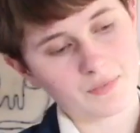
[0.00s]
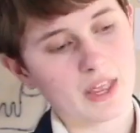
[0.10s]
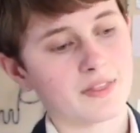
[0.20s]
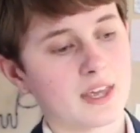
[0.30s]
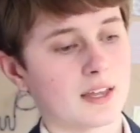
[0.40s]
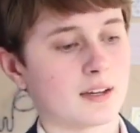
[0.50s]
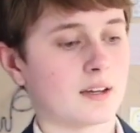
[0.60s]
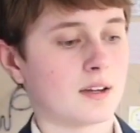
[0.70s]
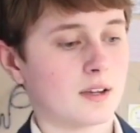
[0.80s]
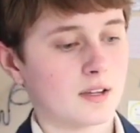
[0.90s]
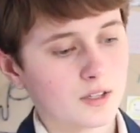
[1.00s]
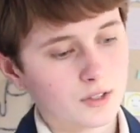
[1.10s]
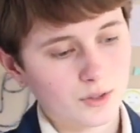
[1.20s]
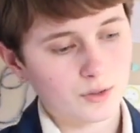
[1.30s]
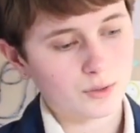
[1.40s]
And then
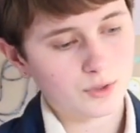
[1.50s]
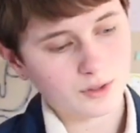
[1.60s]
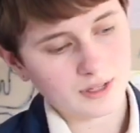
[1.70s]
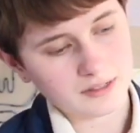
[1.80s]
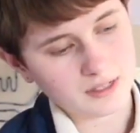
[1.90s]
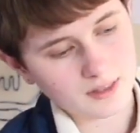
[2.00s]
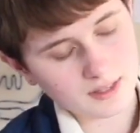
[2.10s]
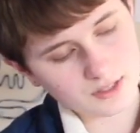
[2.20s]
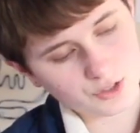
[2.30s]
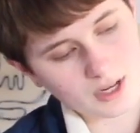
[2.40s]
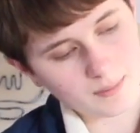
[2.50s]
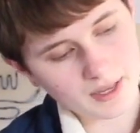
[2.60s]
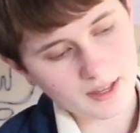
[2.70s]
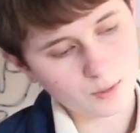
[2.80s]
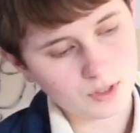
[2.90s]
you go down to this shape
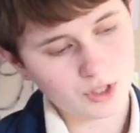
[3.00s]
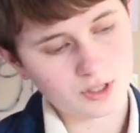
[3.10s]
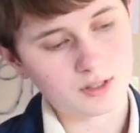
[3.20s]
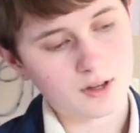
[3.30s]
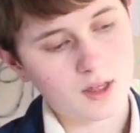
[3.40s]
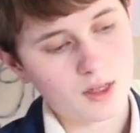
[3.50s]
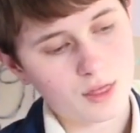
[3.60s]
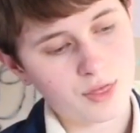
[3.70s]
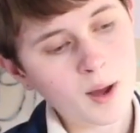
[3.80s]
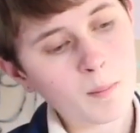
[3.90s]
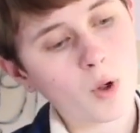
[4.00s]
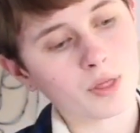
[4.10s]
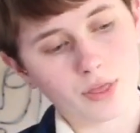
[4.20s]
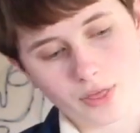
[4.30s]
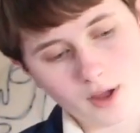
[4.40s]
here, which is thumb
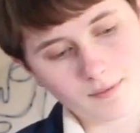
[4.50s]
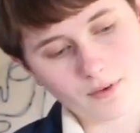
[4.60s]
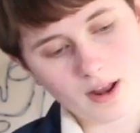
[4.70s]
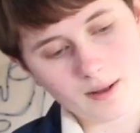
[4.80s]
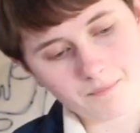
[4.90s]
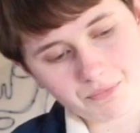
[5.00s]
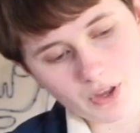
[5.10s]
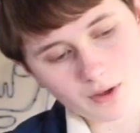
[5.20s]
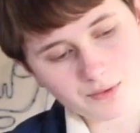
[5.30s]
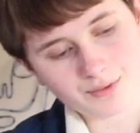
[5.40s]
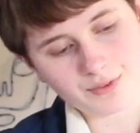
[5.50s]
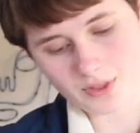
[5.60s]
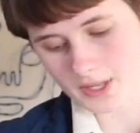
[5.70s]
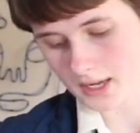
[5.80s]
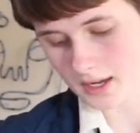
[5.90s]
on the 3rd fret of
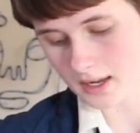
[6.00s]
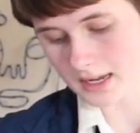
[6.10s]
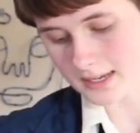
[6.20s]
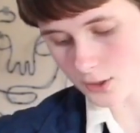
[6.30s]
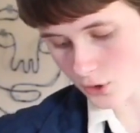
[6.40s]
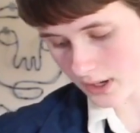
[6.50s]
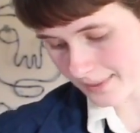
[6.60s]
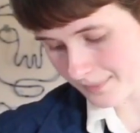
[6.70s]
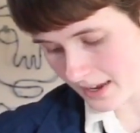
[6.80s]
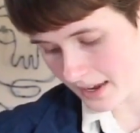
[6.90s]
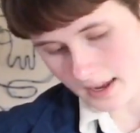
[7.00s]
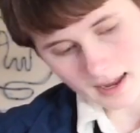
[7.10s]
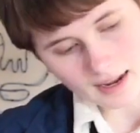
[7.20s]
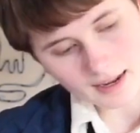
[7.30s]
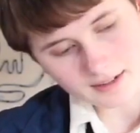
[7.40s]
the E string,
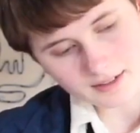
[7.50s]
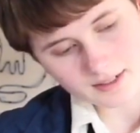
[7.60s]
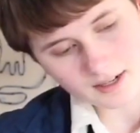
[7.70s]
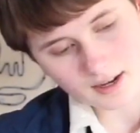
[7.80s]
and